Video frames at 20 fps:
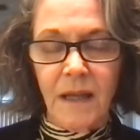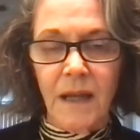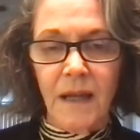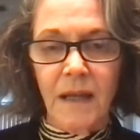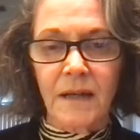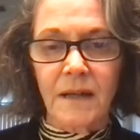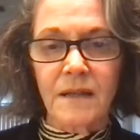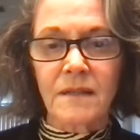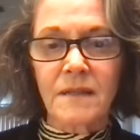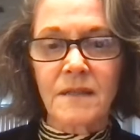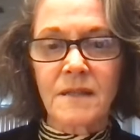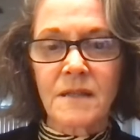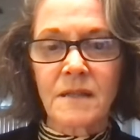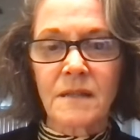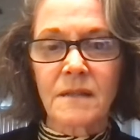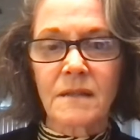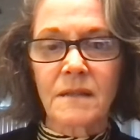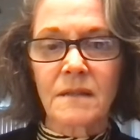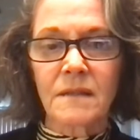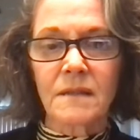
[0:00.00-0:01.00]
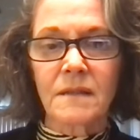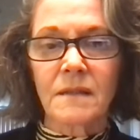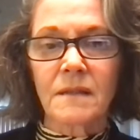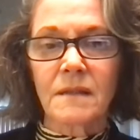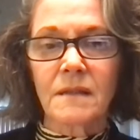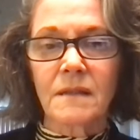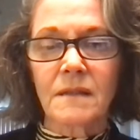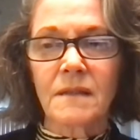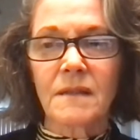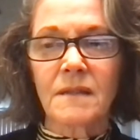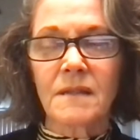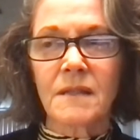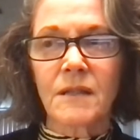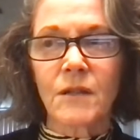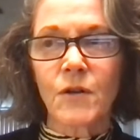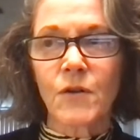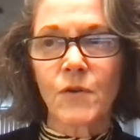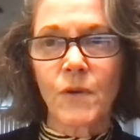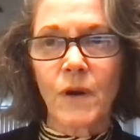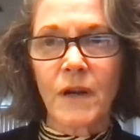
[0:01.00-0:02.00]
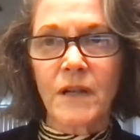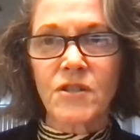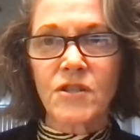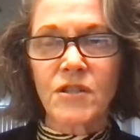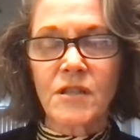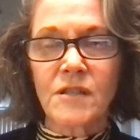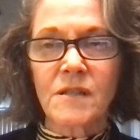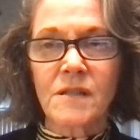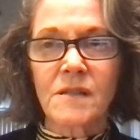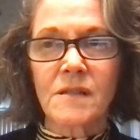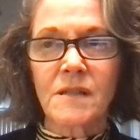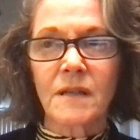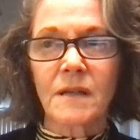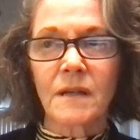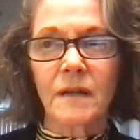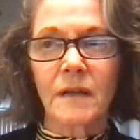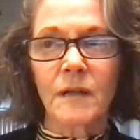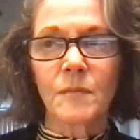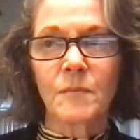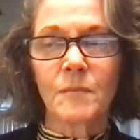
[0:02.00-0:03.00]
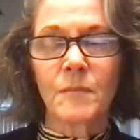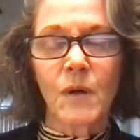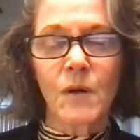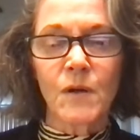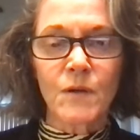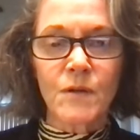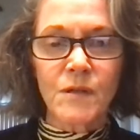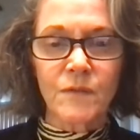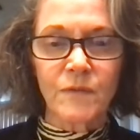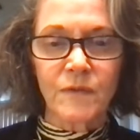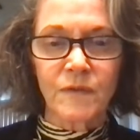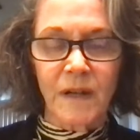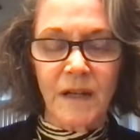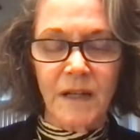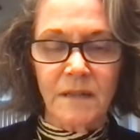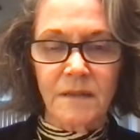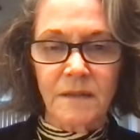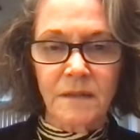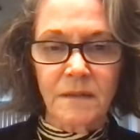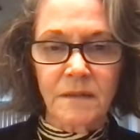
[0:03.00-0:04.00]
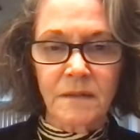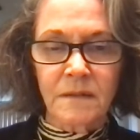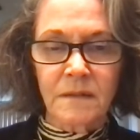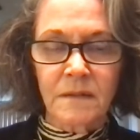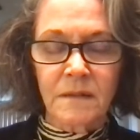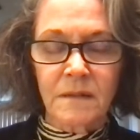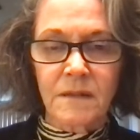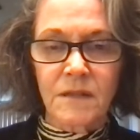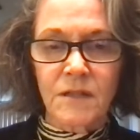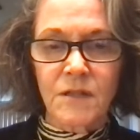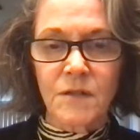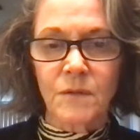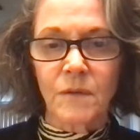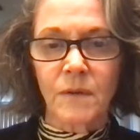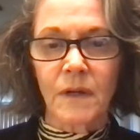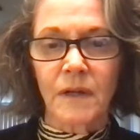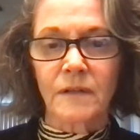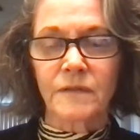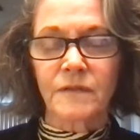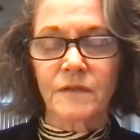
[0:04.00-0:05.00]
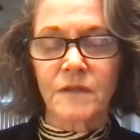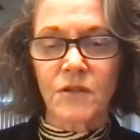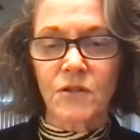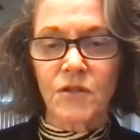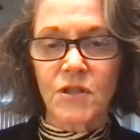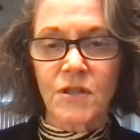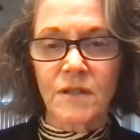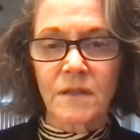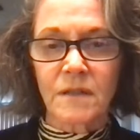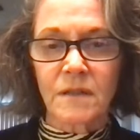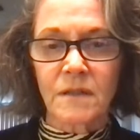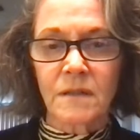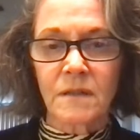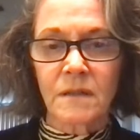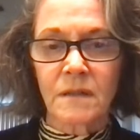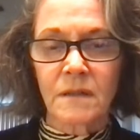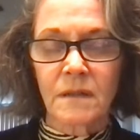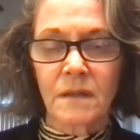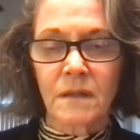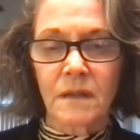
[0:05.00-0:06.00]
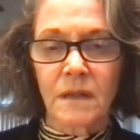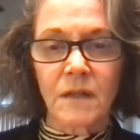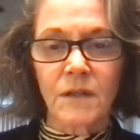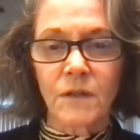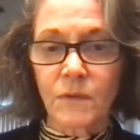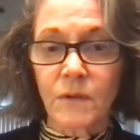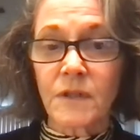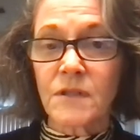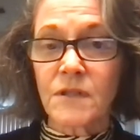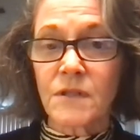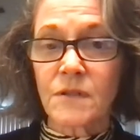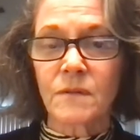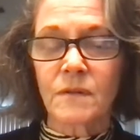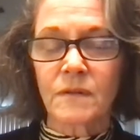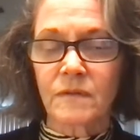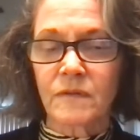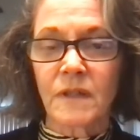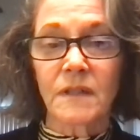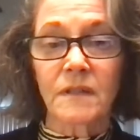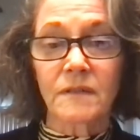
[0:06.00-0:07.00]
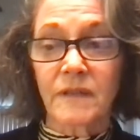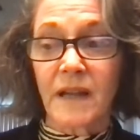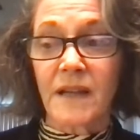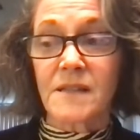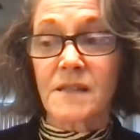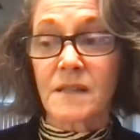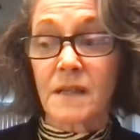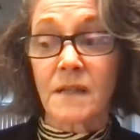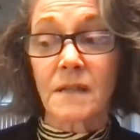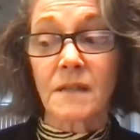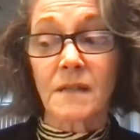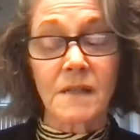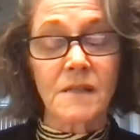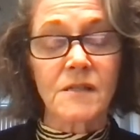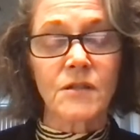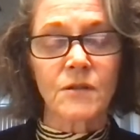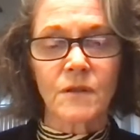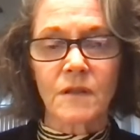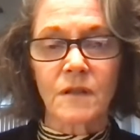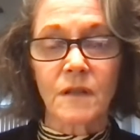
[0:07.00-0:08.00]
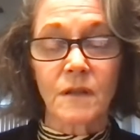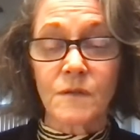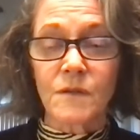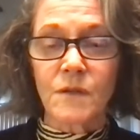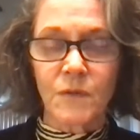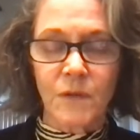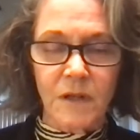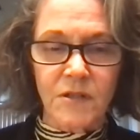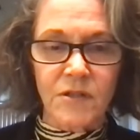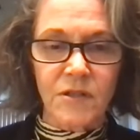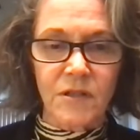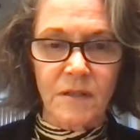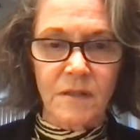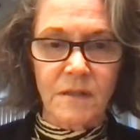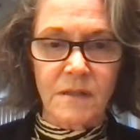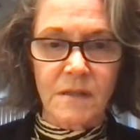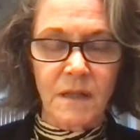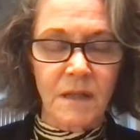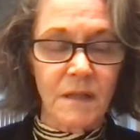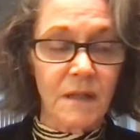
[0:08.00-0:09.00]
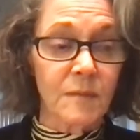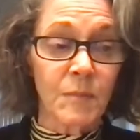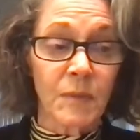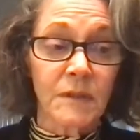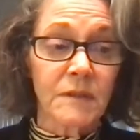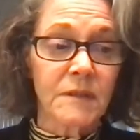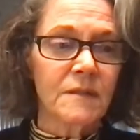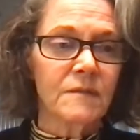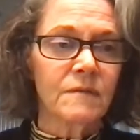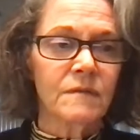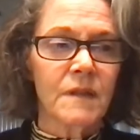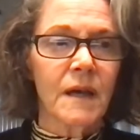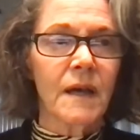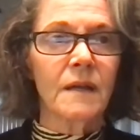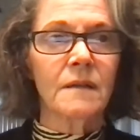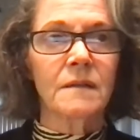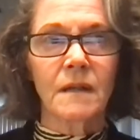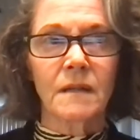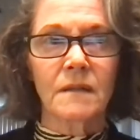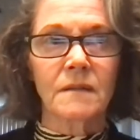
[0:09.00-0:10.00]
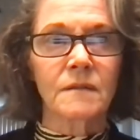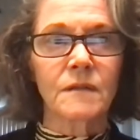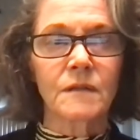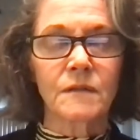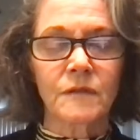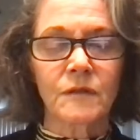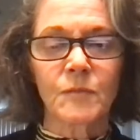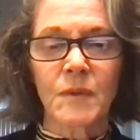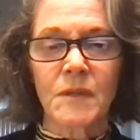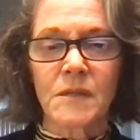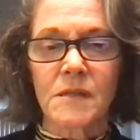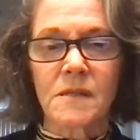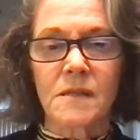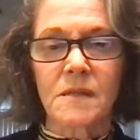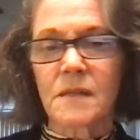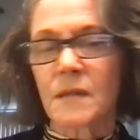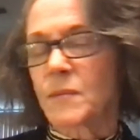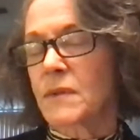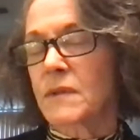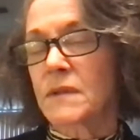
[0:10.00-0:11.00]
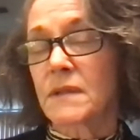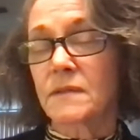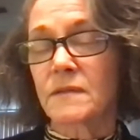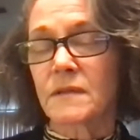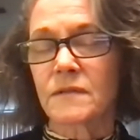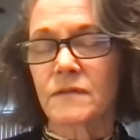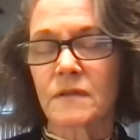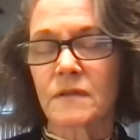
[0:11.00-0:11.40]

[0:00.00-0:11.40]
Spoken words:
And I think that the questions that are most vital to our future are going to involve asking and answering those questions. And I believe that not only for business, I believe it